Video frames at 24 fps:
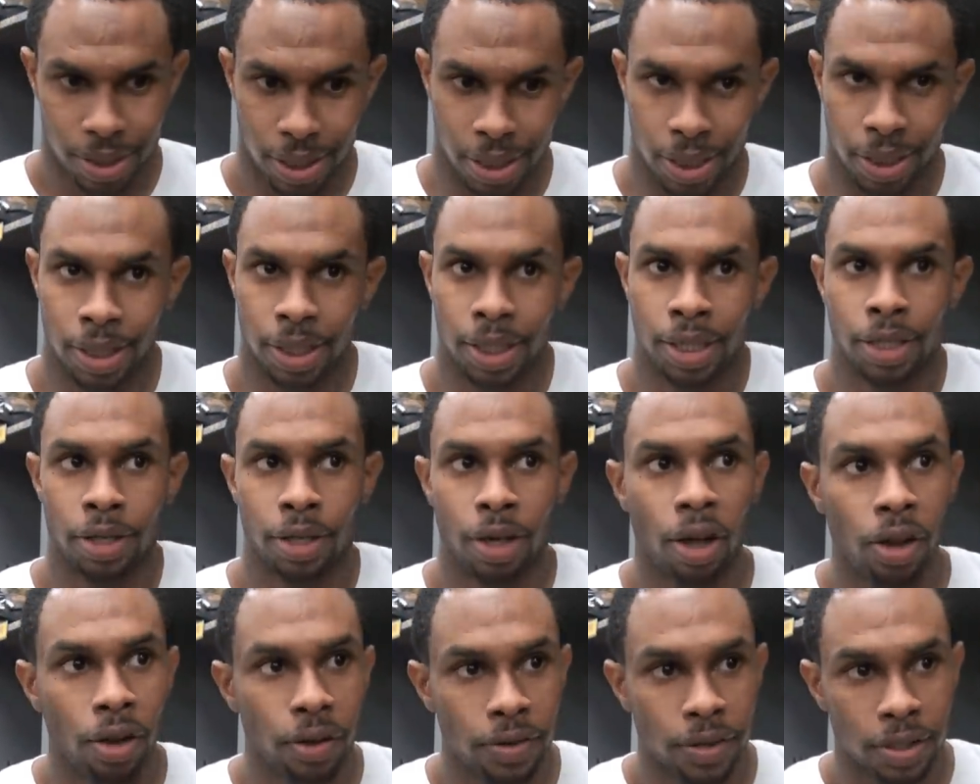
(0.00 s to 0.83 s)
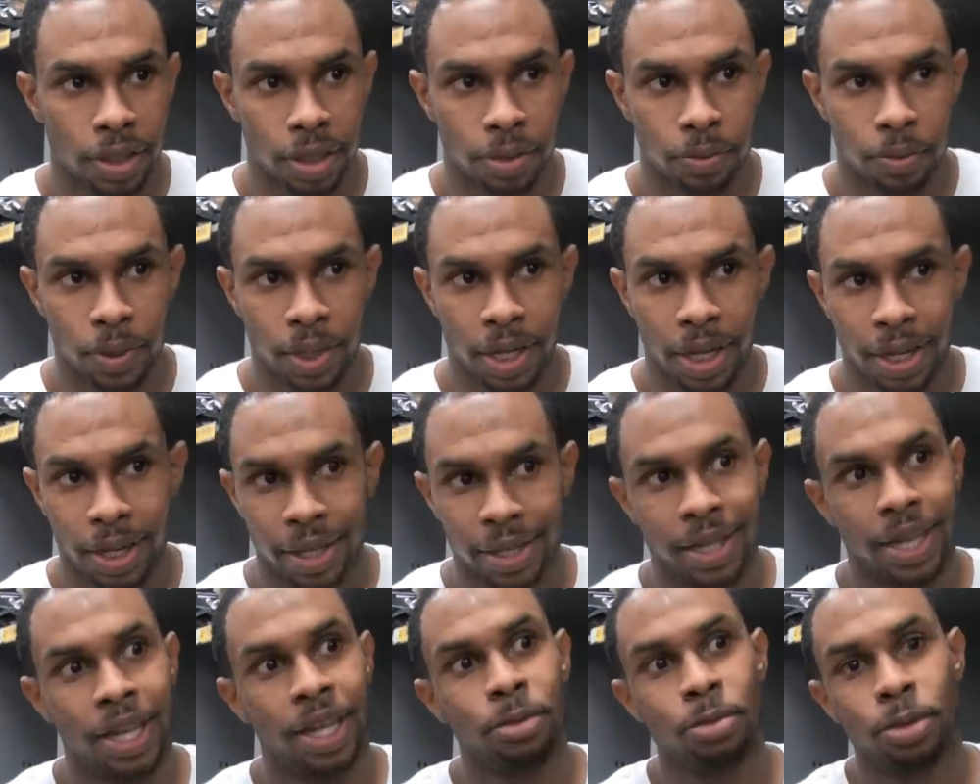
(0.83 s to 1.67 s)
And then all of a sudden we got
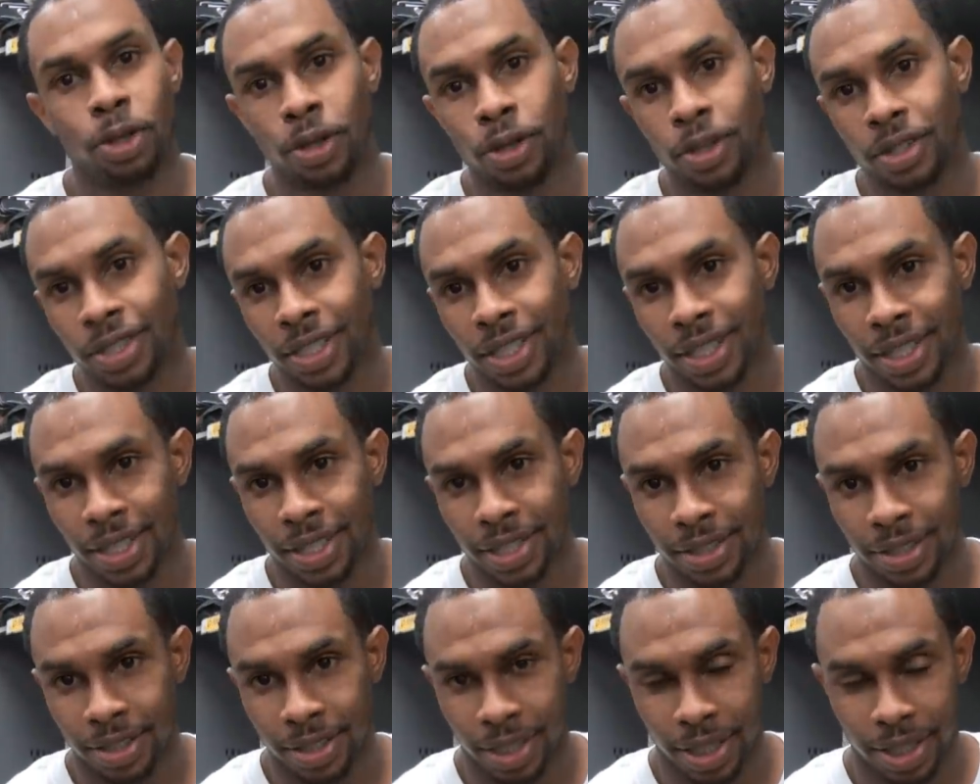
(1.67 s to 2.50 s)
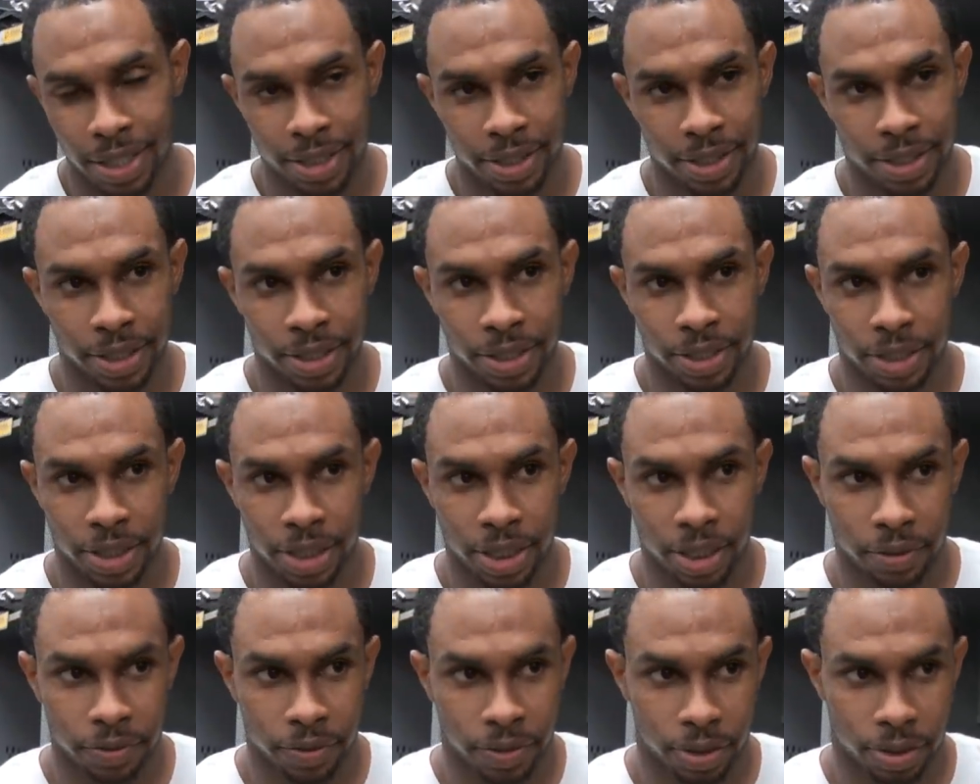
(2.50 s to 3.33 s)
a game Thursday against the Kansas City
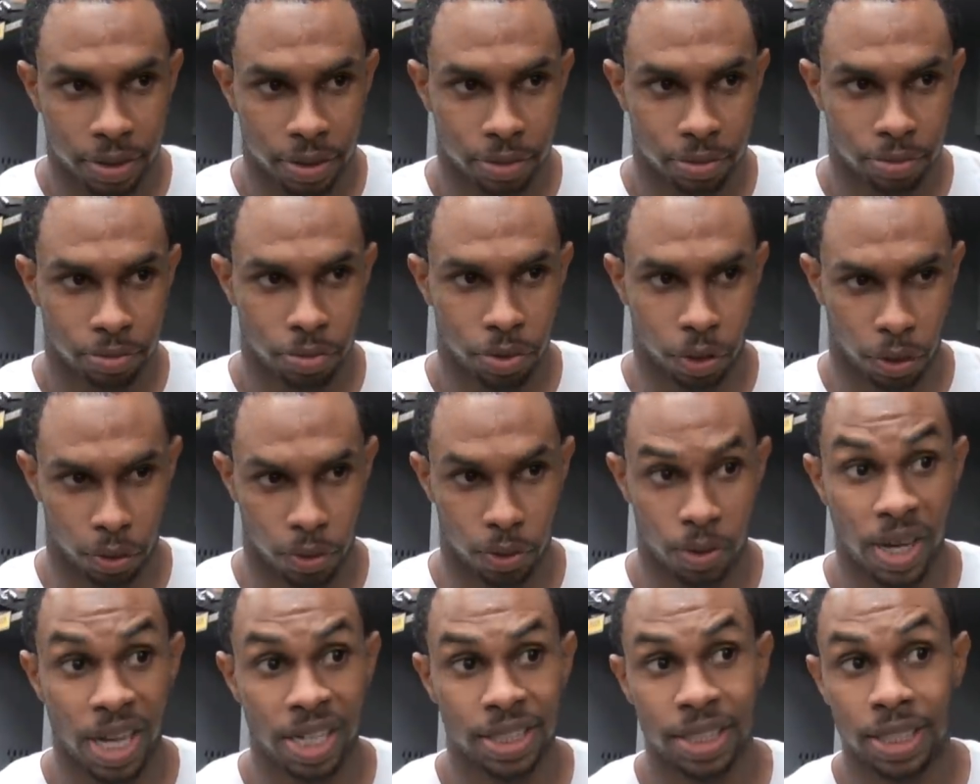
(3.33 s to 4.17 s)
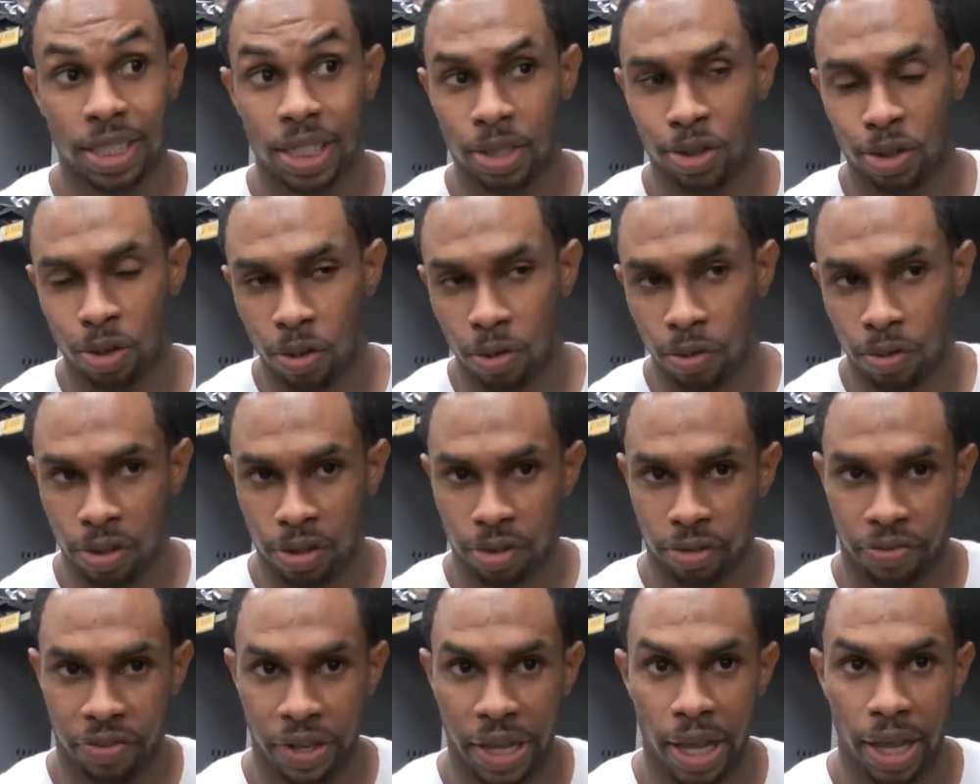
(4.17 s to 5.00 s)
Chiefs. So you have to get over
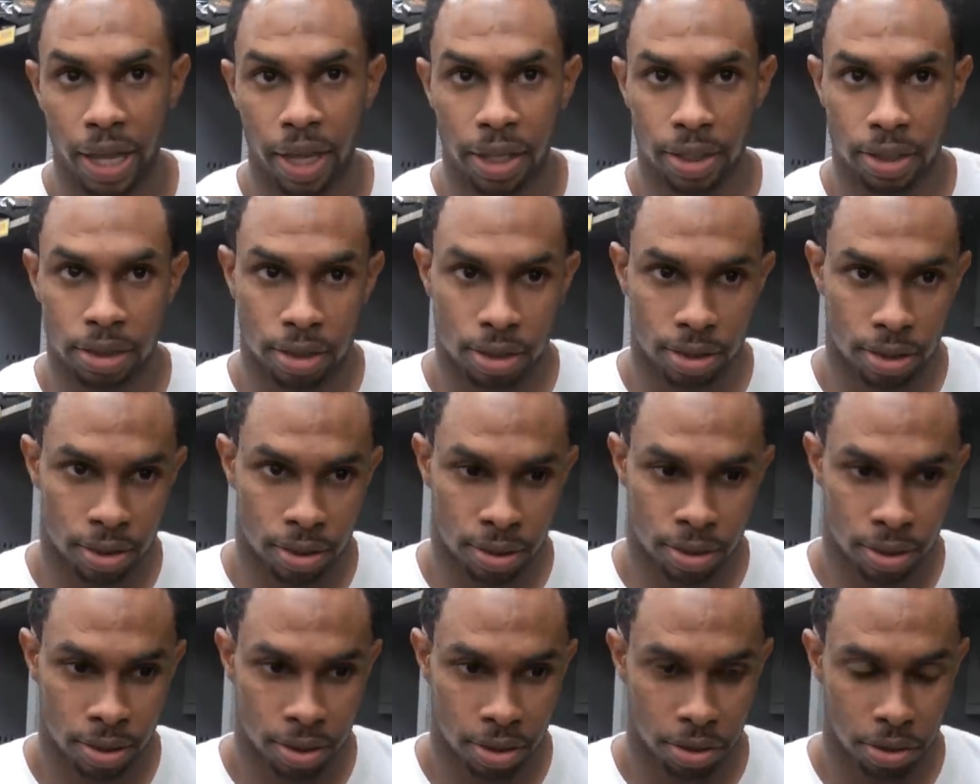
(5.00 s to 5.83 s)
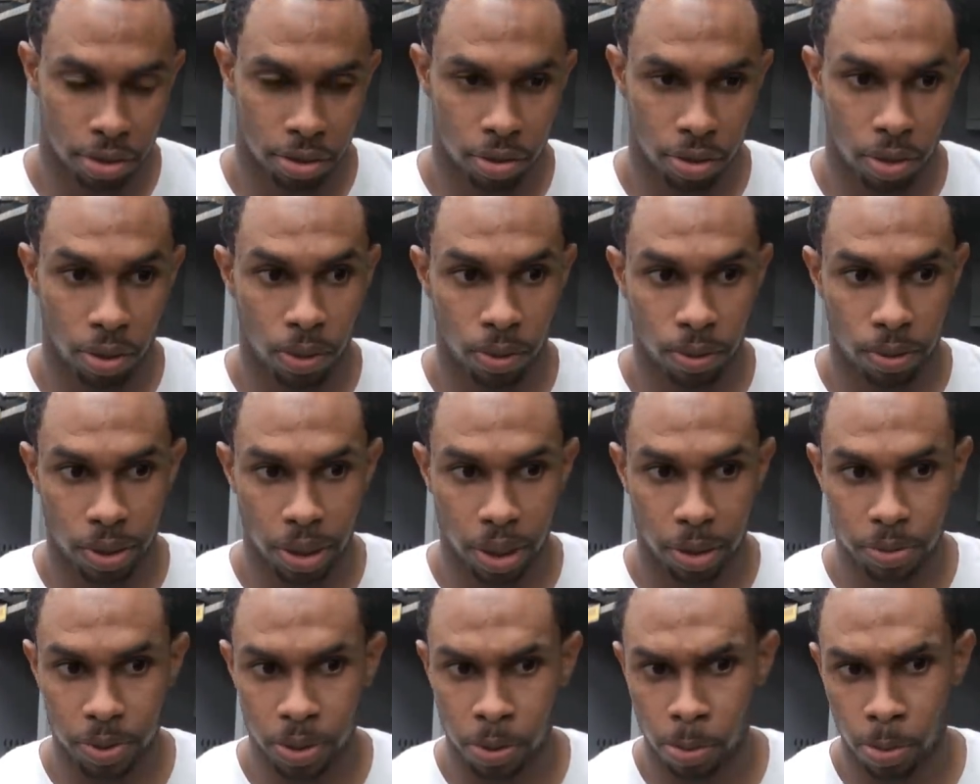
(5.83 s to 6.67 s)
it fast. You know,
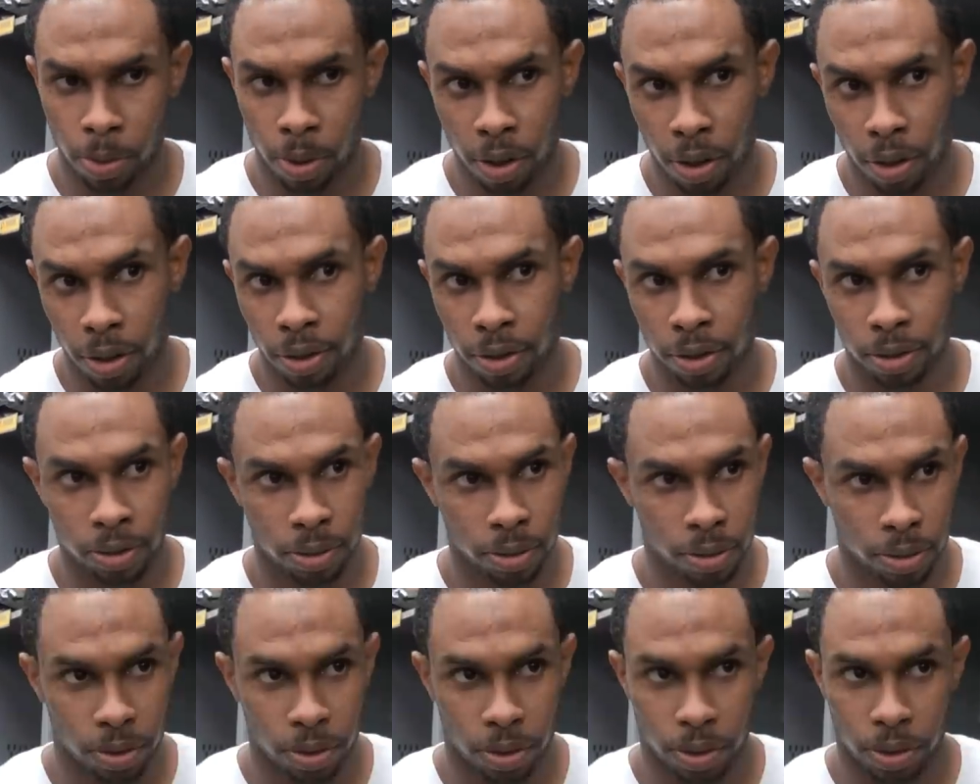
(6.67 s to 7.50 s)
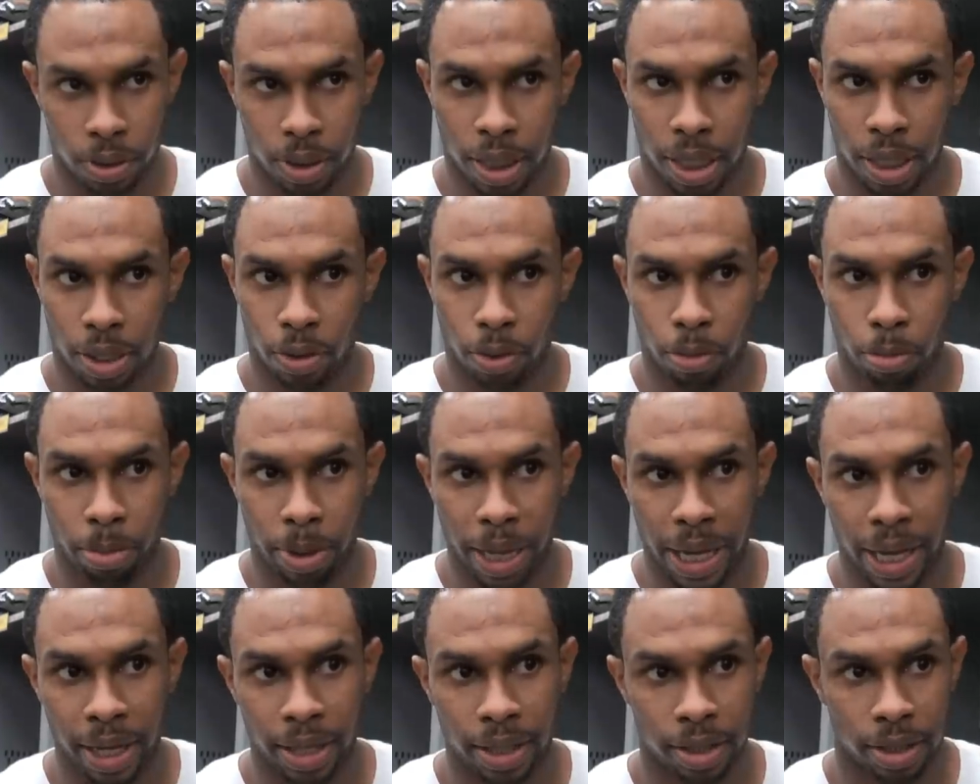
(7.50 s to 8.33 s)
come tomorrow, you know, you got to go
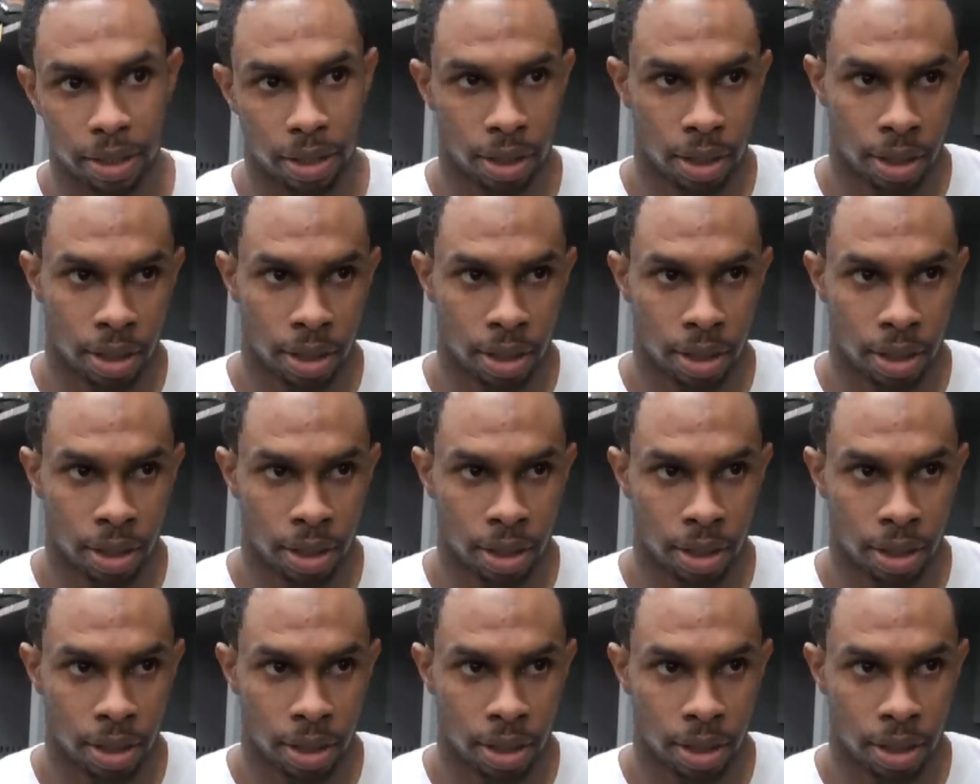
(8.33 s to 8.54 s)
back